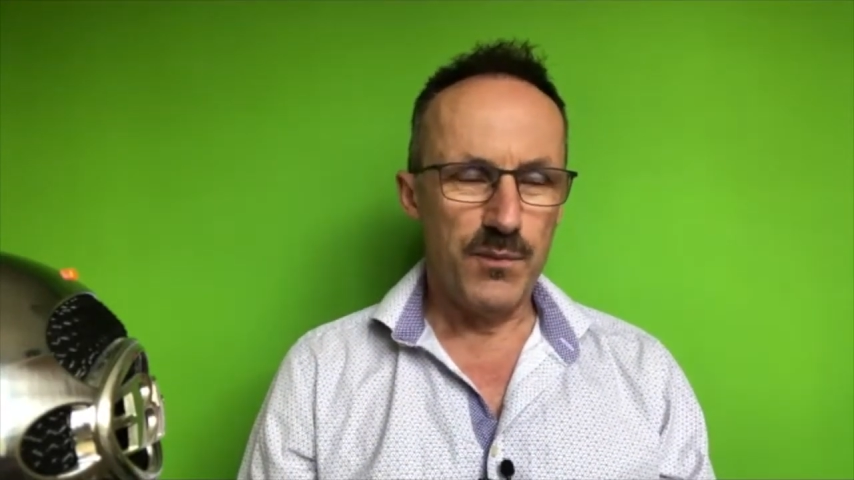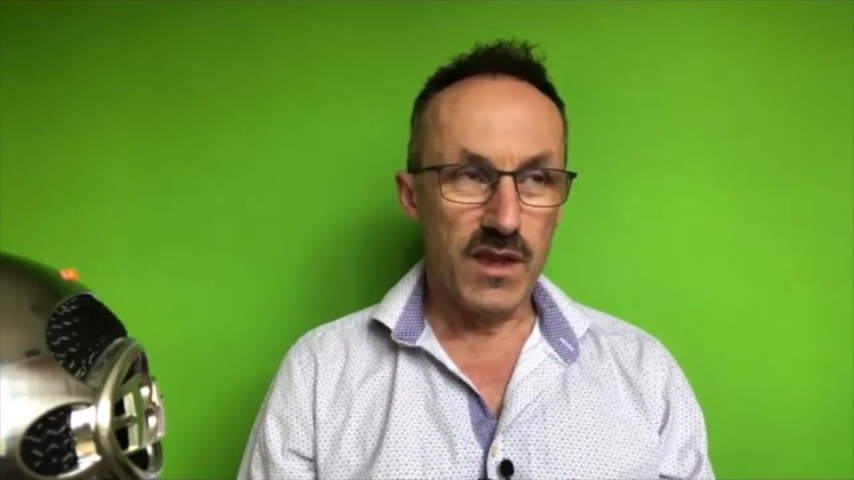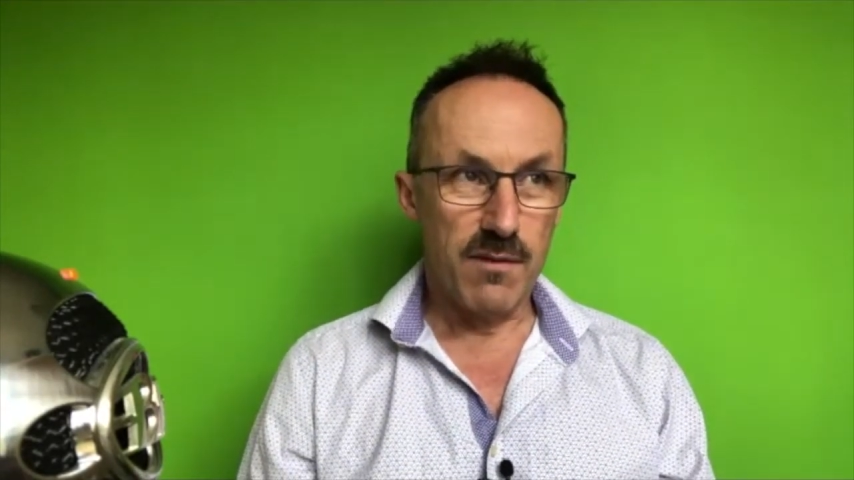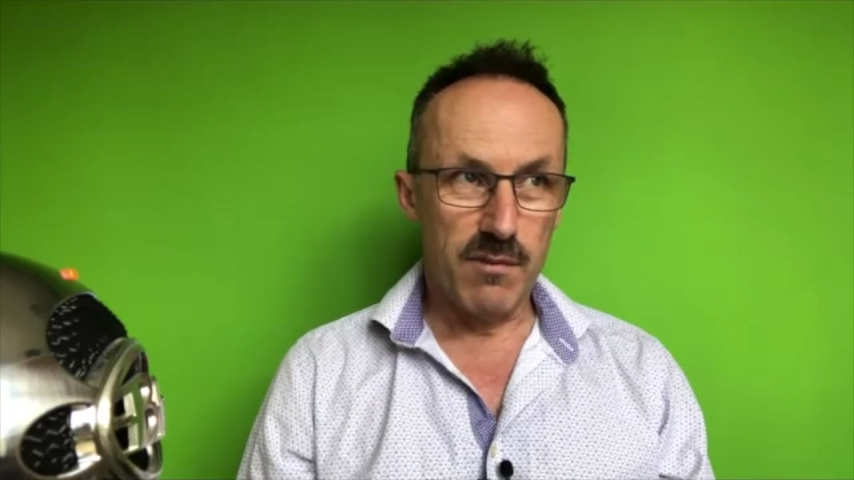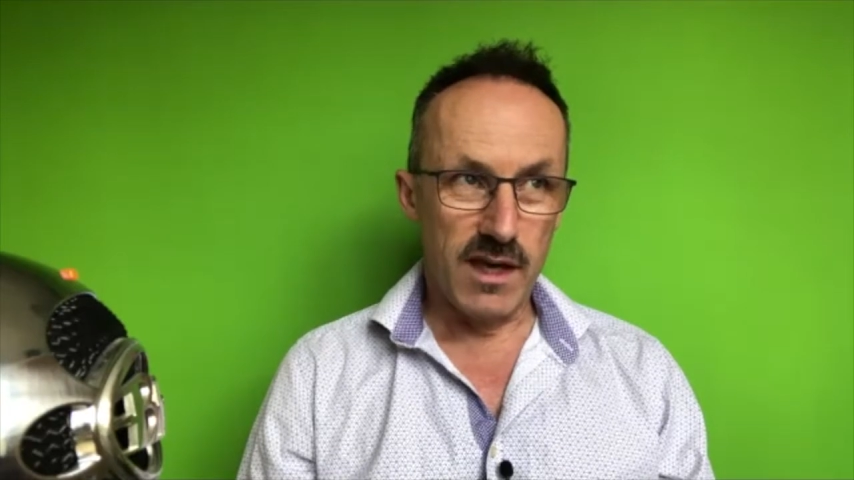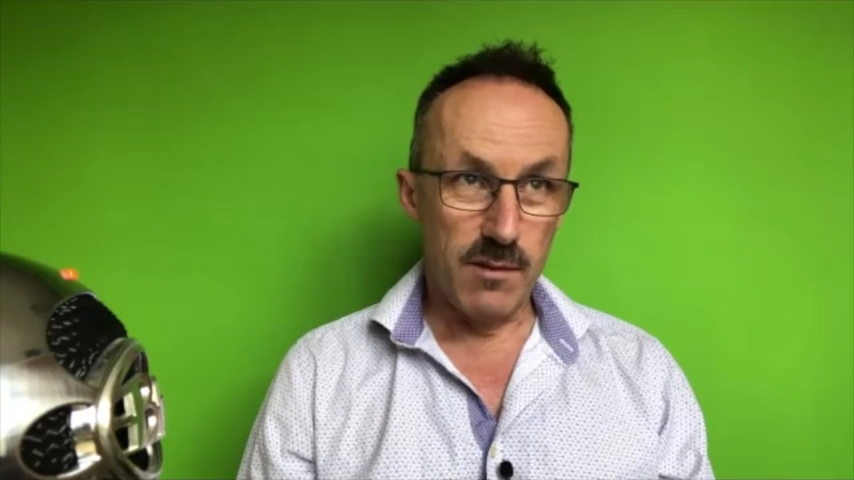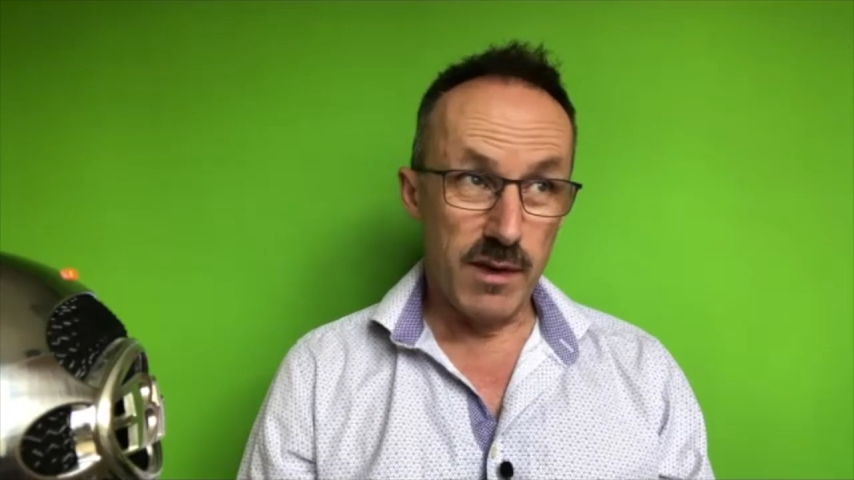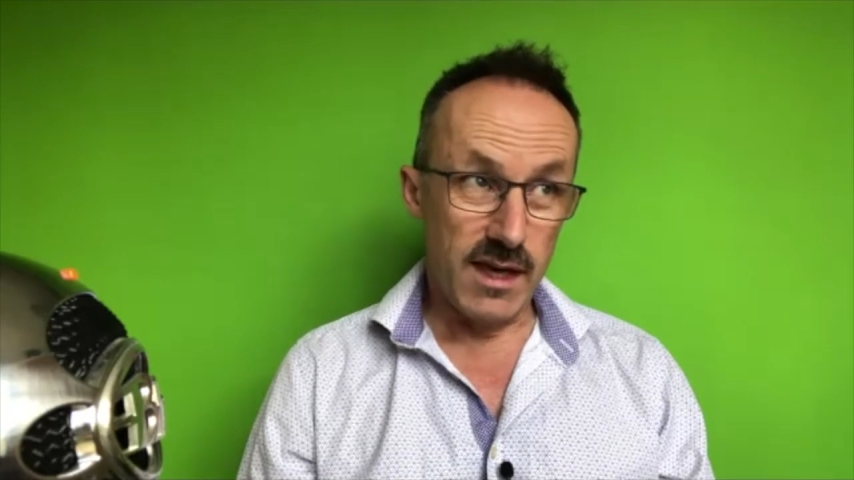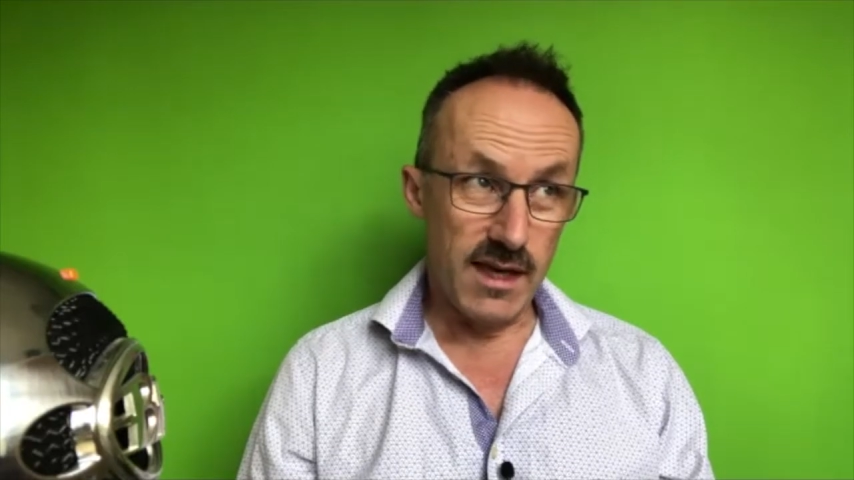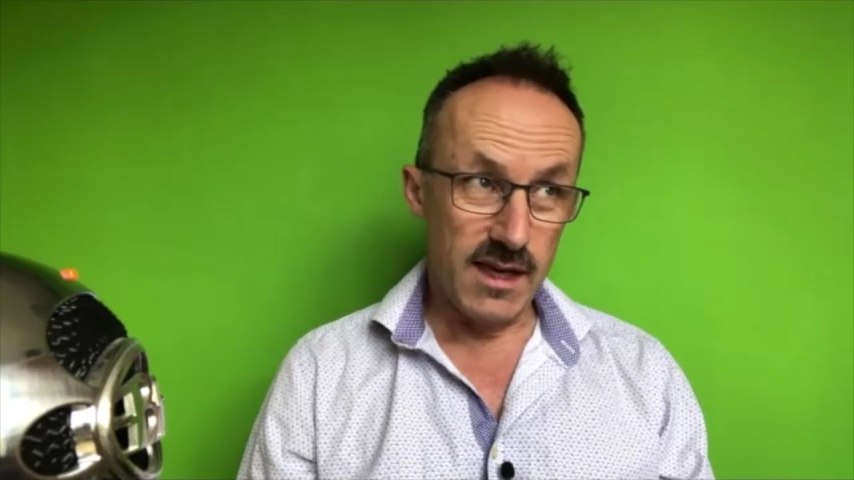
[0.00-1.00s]

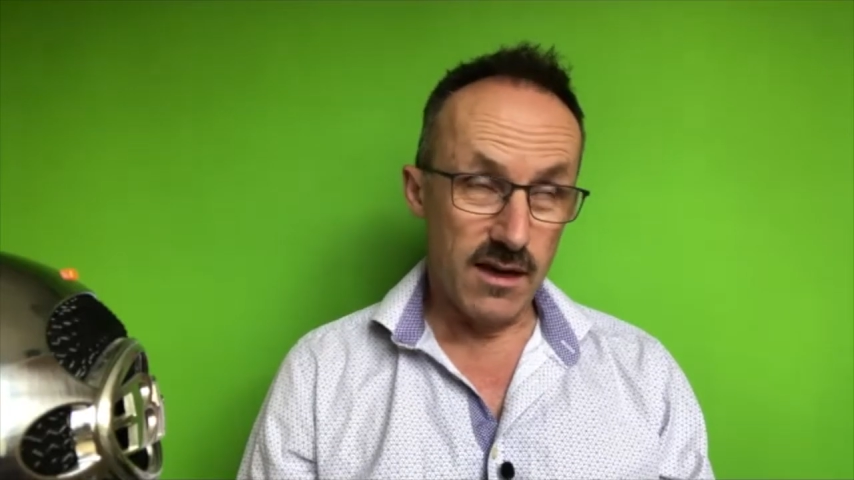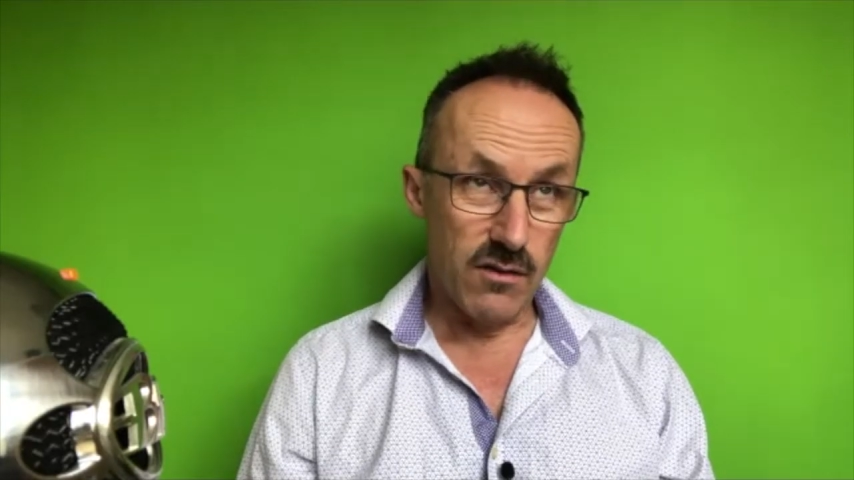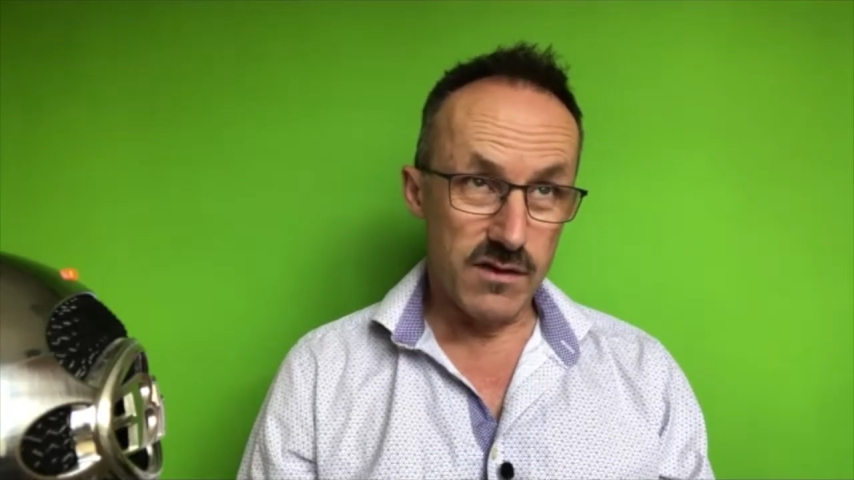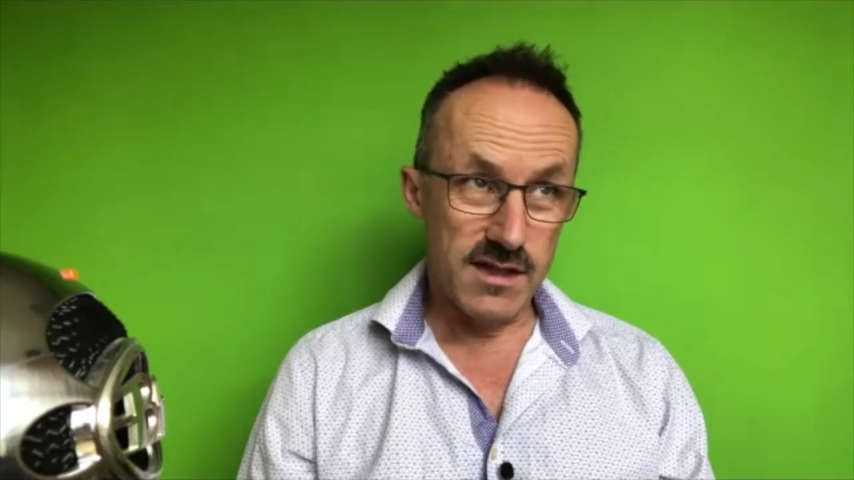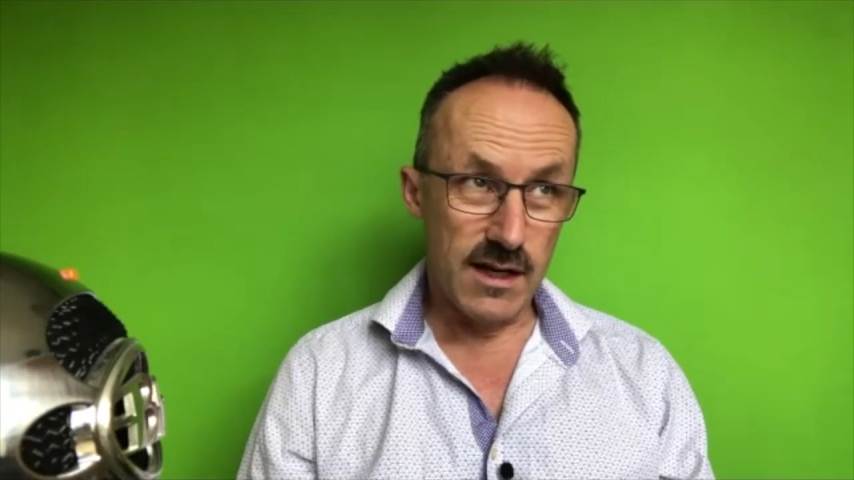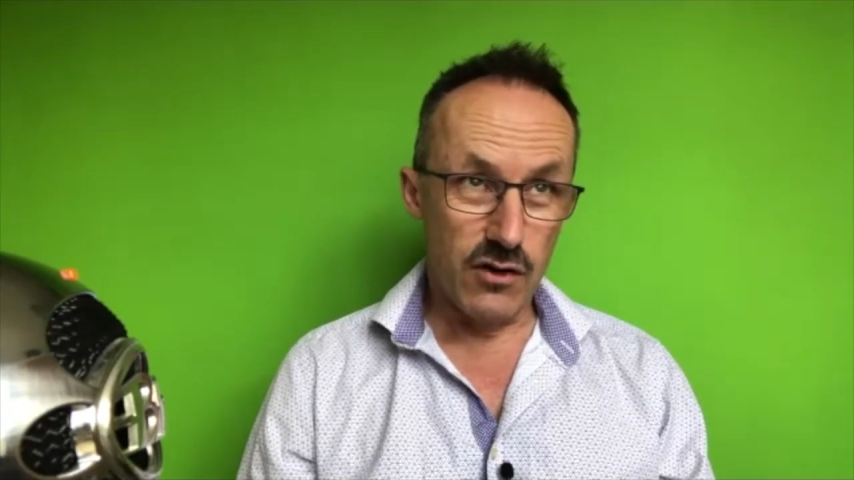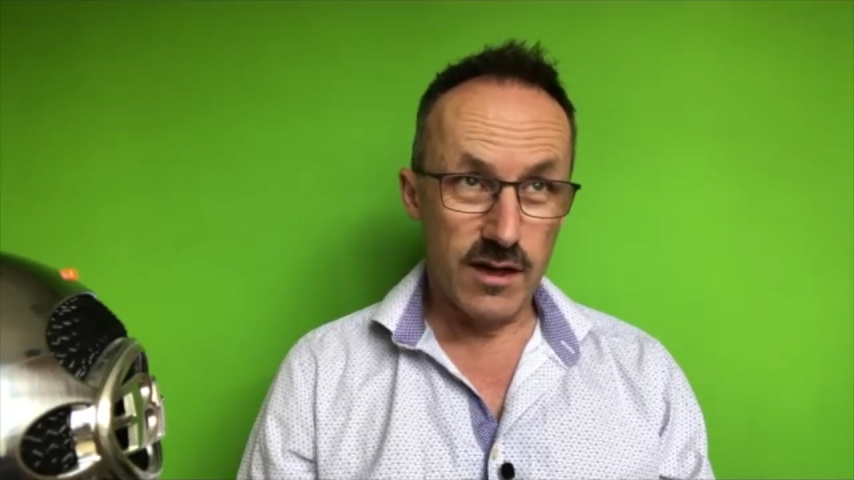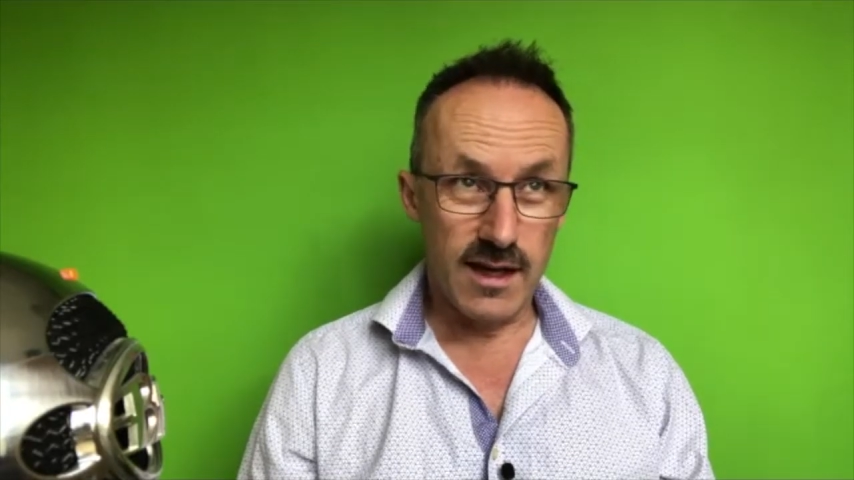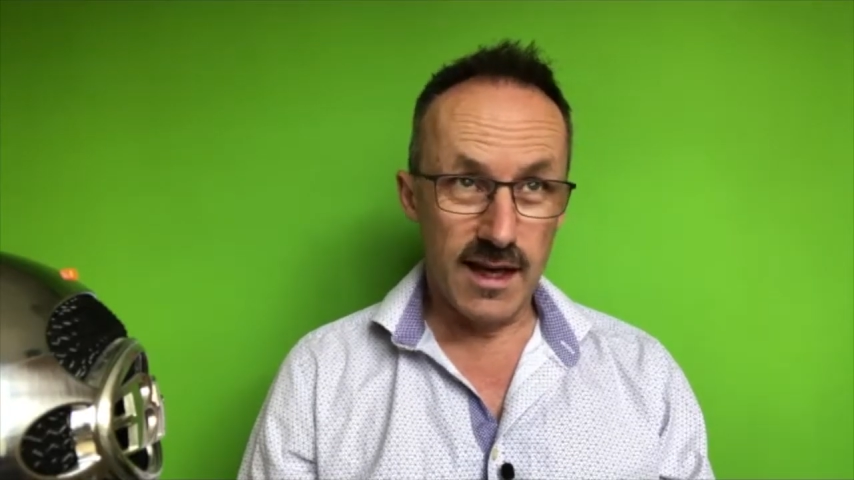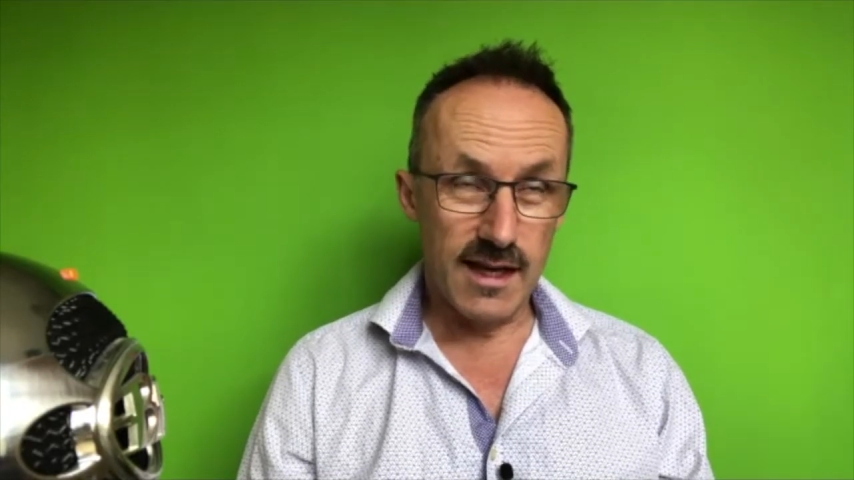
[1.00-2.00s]
maybe obviously
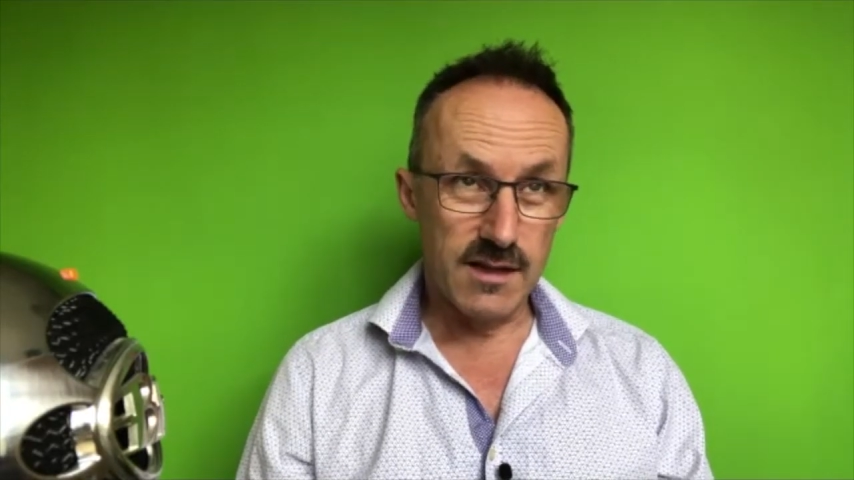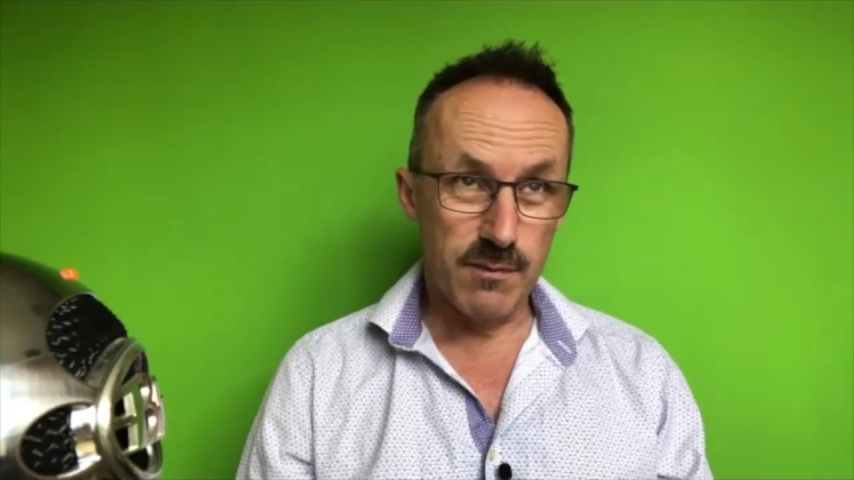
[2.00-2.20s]
looking at